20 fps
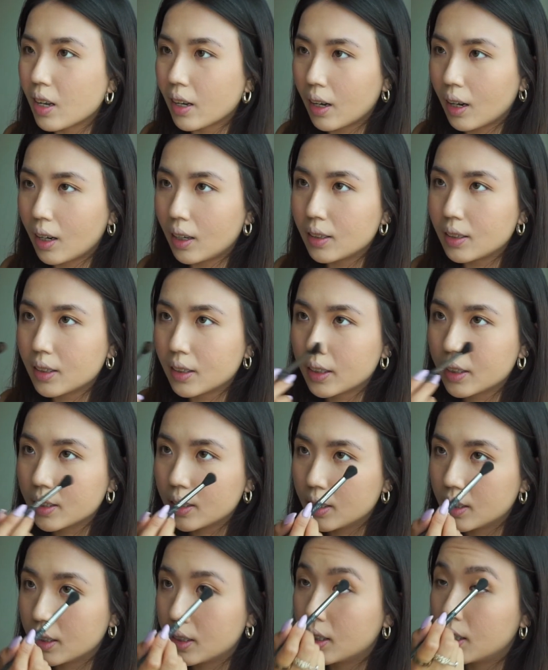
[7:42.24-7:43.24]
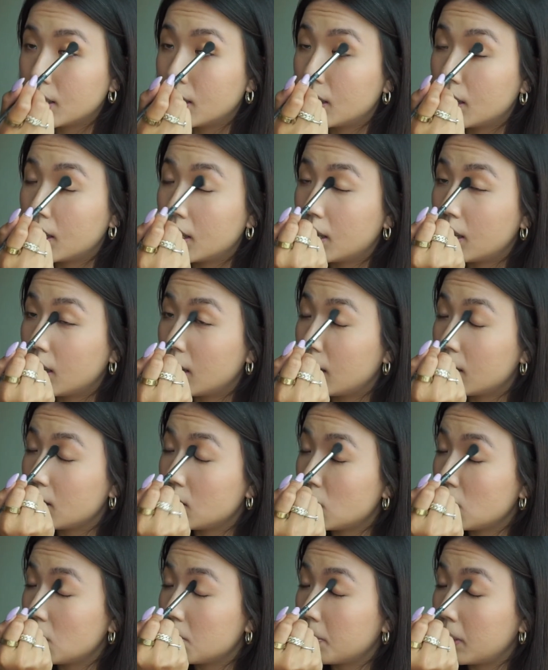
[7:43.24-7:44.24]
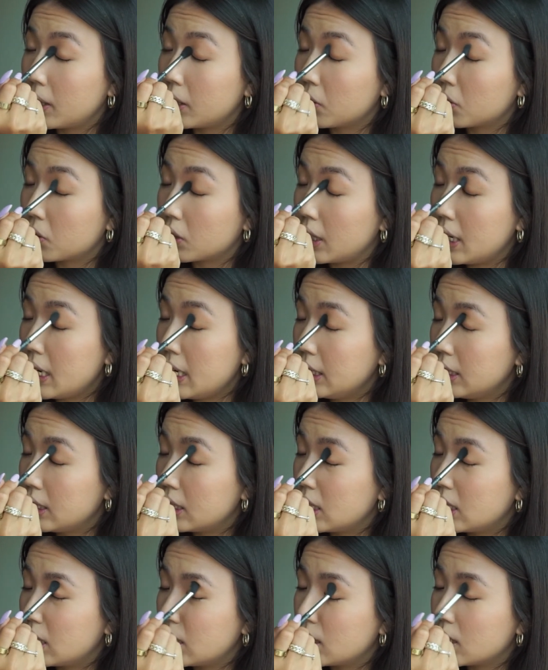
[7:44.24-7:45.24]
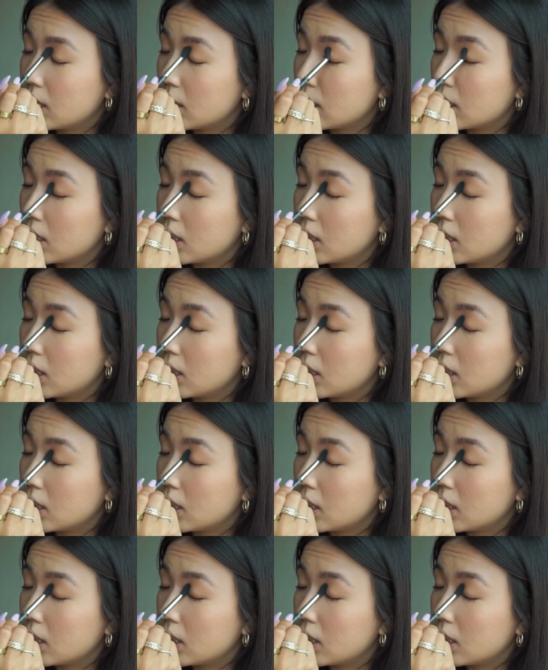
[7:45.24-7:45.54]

color onto my crease.